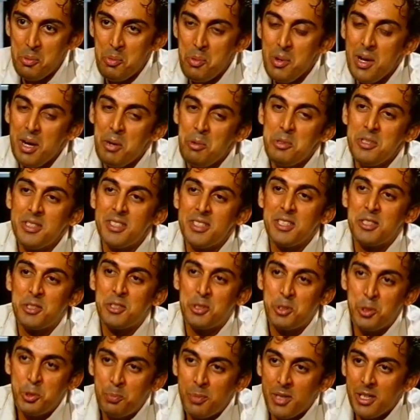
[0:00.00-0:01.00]
Well, I wouldn't say
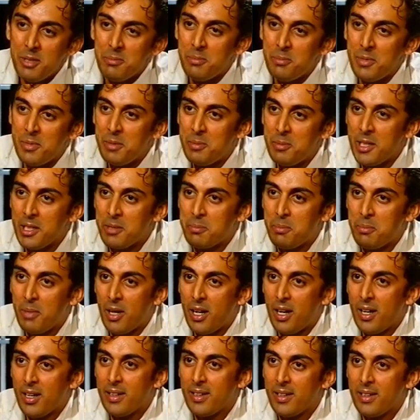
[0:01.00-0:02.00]
superb mimic,
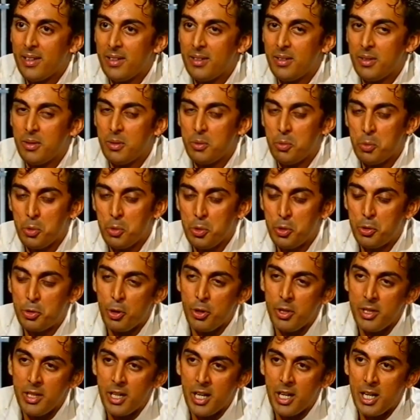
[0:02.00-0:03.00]
but
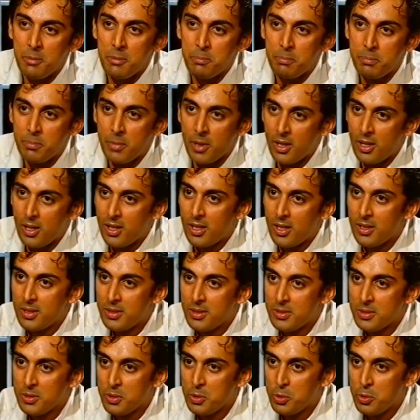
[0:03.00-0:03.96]
growing up uh,